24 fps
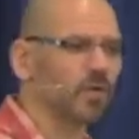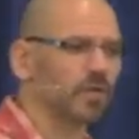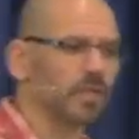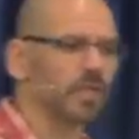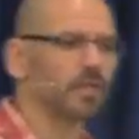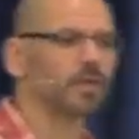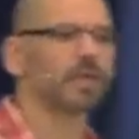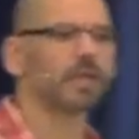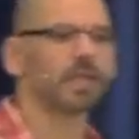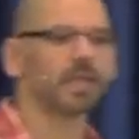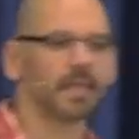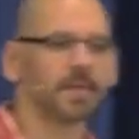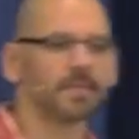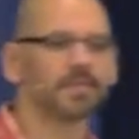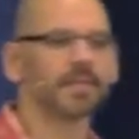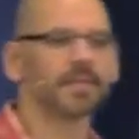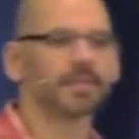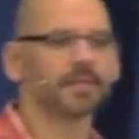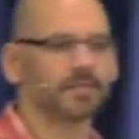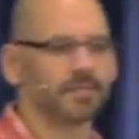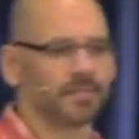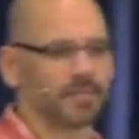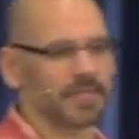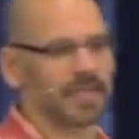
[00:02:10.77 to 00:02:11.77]
little
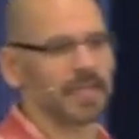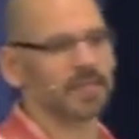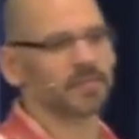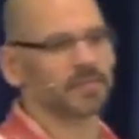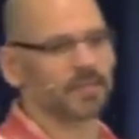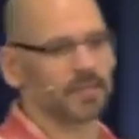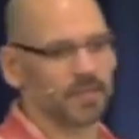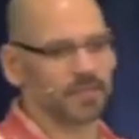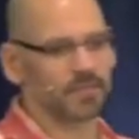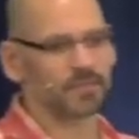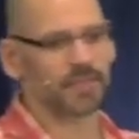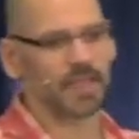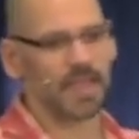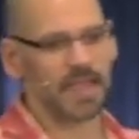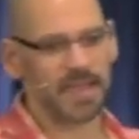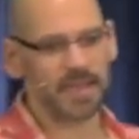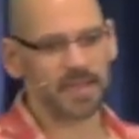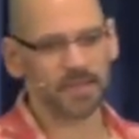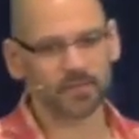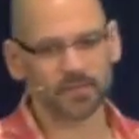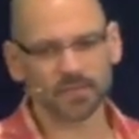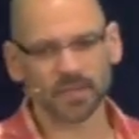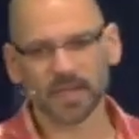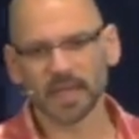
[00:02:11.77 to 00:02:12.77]
living to get to this
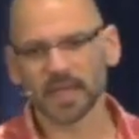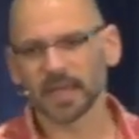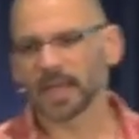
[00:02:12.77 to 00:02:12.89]
age.